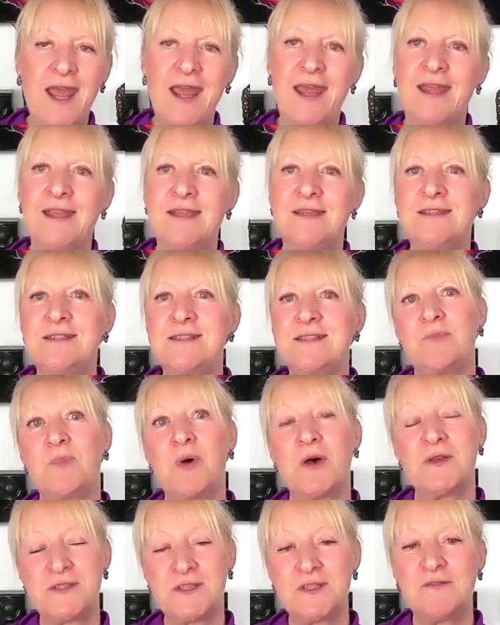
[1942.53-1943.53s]
and
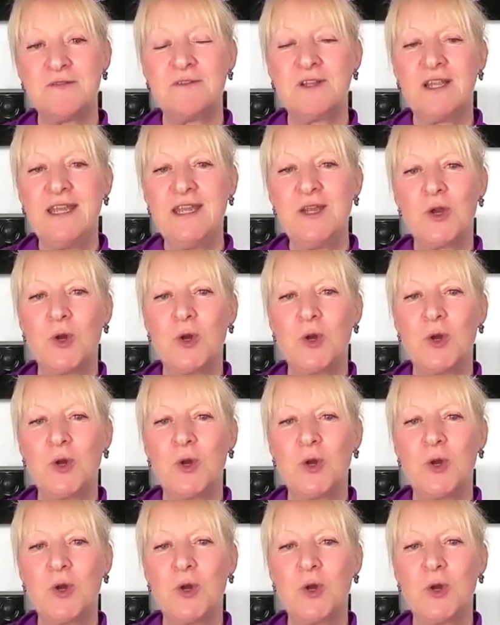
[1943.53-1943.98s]
positively,